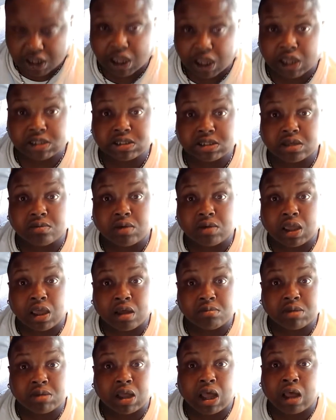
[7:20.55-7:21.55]
I said, Well,
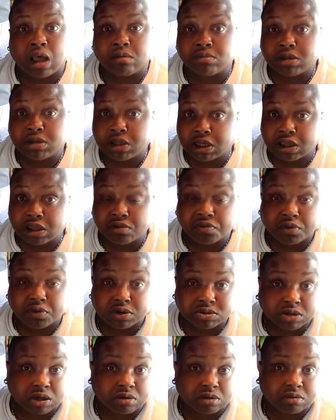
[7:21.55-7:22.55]
Alma, I'm looking for
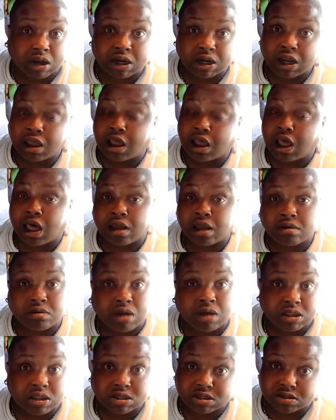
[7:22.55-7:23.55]
a trailer right now. I don't know
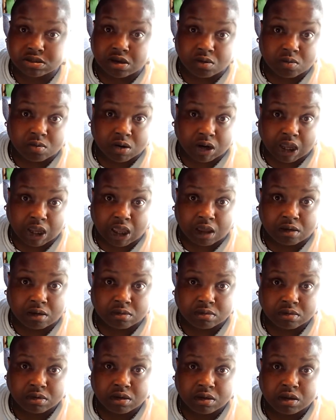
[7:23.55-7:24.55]
how this is going to work
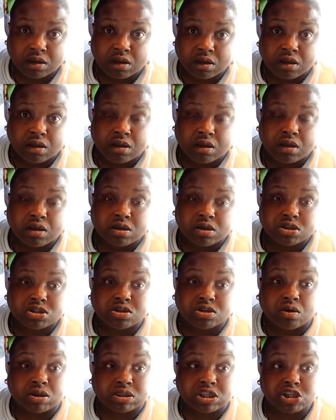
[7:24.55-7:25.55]
out.
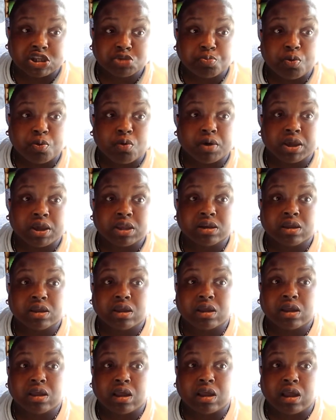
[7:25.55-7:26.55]
So at this point,
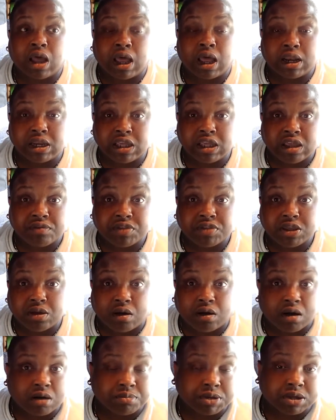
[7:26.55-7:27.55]
I leave the
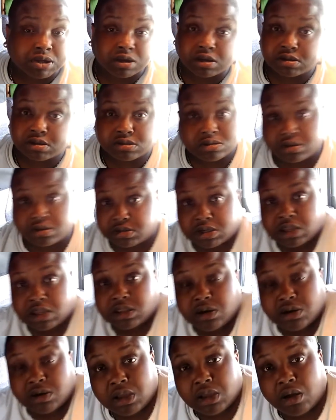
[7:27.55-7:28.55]
yard because there's
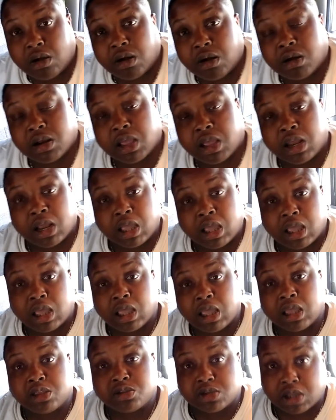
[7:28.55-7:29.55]
nothing on the yard and I
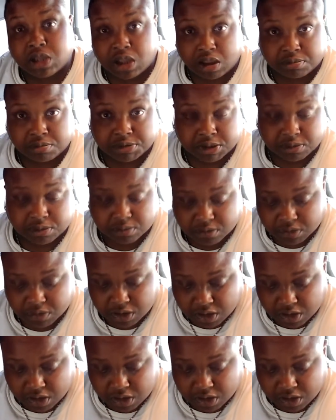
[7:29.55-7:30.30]
head to Compton.